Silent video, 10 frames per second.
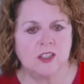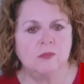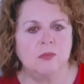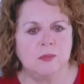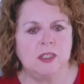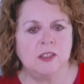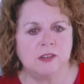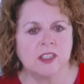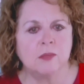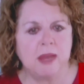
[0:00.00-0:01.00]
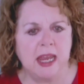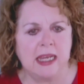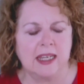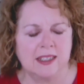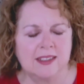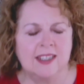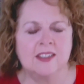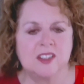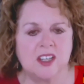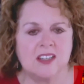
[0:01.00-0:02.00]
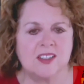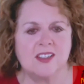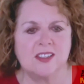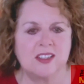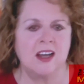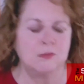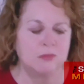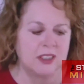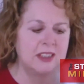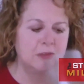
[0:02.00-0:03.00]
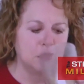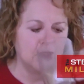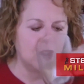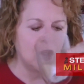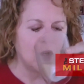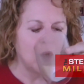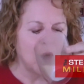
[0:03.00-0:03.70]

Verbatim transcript: and you maybe be hearing banging, oh, and the oh, dust no. is unbelievable. Oh.